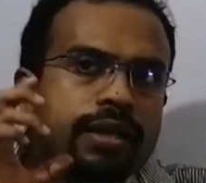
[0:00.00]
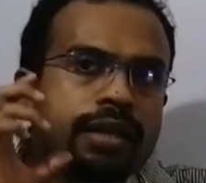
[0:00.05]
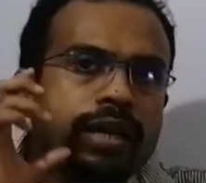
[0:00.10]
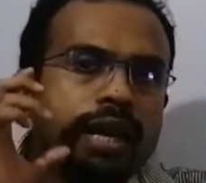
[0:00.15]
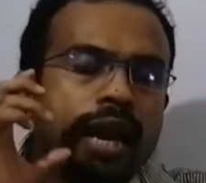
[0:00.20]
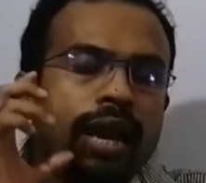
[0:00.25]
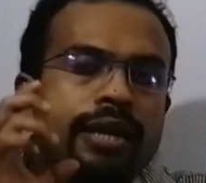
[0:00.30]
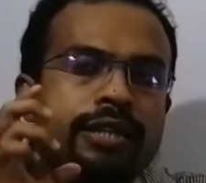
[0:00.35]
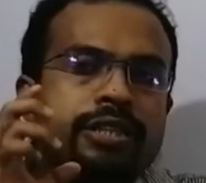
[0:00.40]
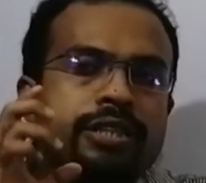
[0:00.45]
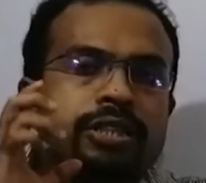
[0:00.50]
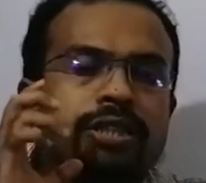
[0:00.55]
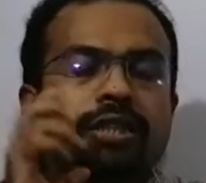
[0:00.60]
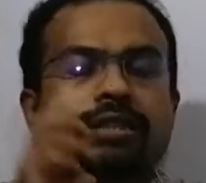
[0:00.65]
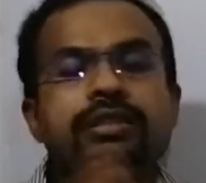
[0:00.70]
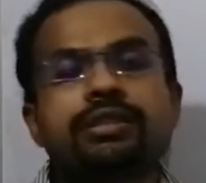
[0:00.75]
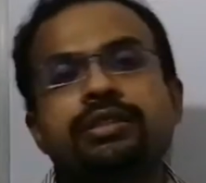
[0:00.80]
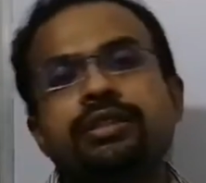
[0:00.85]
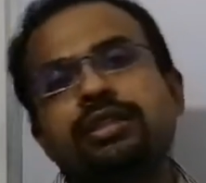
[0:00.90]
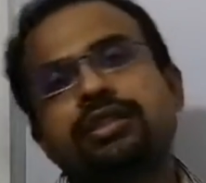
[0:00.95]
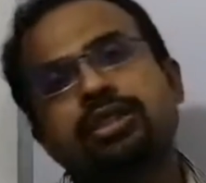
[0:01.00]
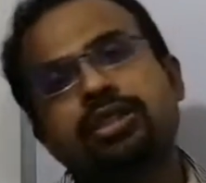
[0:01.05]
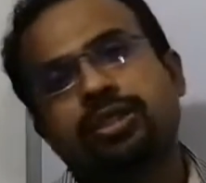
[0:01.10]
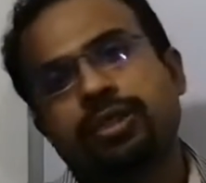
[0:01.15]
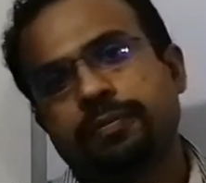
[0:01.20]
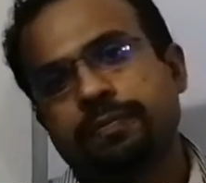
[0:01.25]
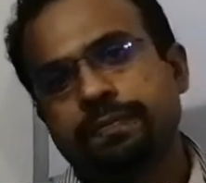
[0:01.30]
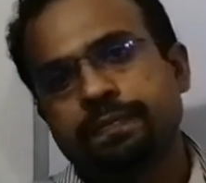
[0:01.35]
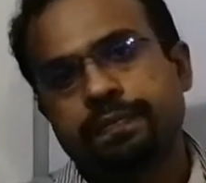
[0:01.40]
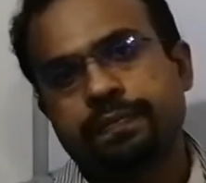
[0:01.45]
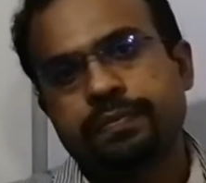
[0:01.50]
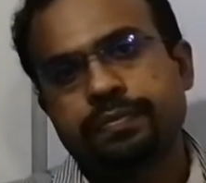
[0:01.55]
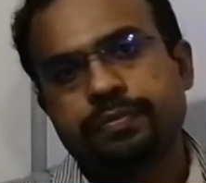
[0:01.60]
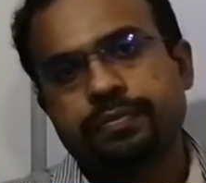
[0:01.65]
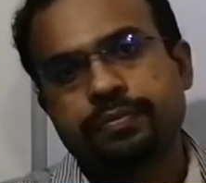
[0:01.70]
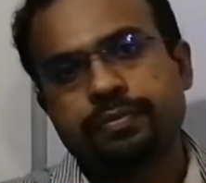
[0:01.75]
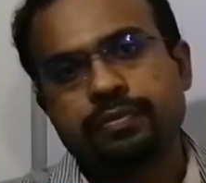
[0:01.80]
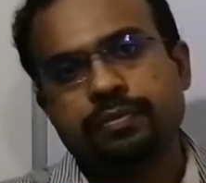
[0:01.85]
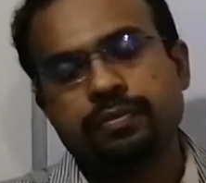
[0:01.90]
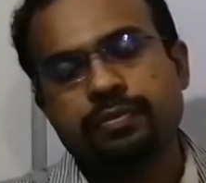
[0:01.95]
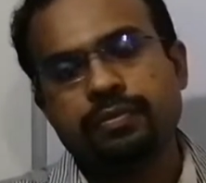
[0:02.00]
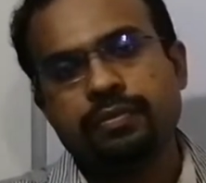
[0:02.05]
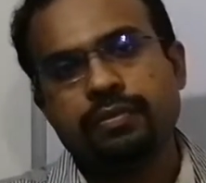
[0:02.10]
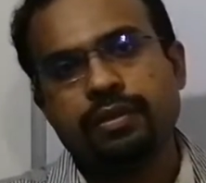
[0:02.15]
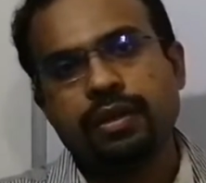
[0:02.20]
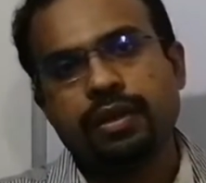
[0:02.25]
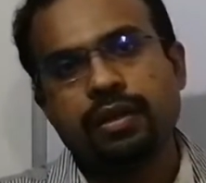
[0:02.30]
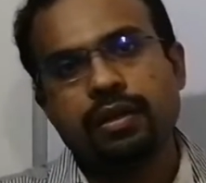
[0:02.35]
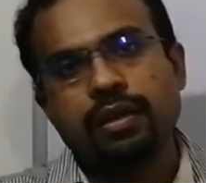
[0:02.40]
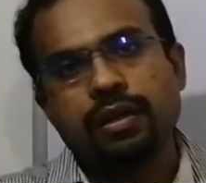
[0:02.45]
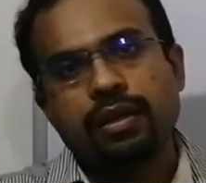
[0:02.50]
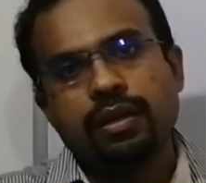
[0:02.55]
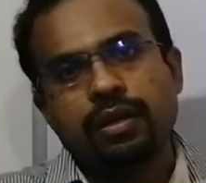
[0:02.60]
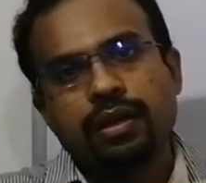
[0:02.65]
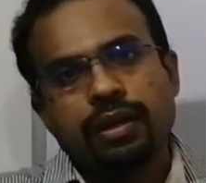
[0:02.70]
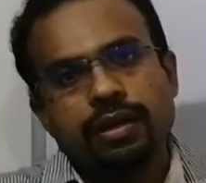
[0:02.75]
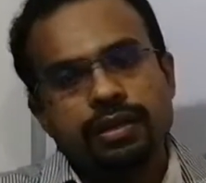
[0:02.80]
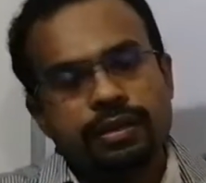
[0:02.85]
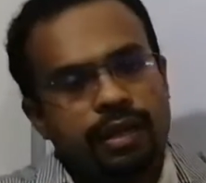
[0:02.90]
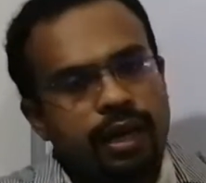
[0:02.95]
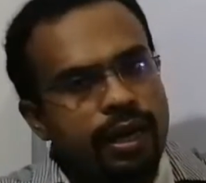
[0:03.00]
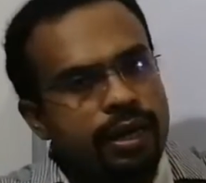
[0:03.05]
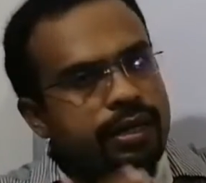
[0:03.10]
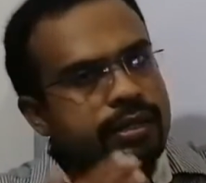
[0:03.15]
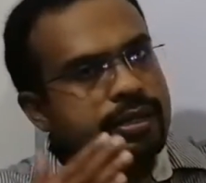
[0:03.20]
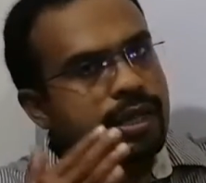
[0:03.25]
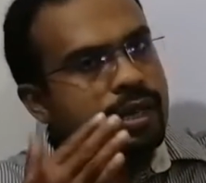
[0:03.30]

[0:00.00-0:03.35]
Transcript: gaseous system, there is